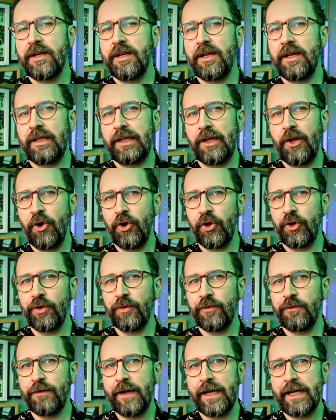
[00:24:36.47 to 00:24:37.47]
along
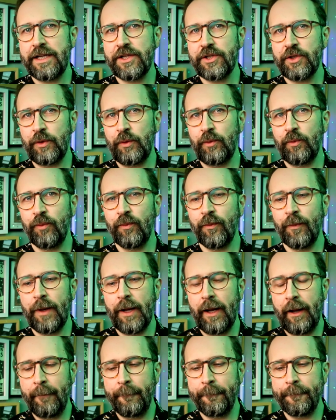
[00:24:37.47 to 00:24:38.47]
fairly soon
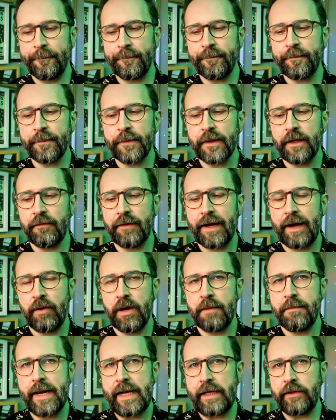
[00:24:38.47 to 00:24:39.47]
of how I
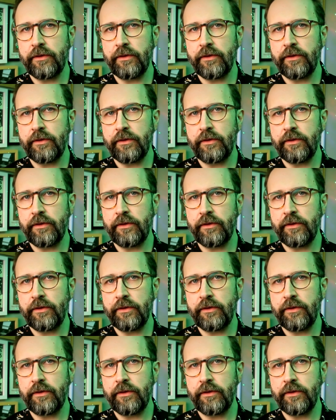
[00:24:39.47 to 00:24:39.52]
made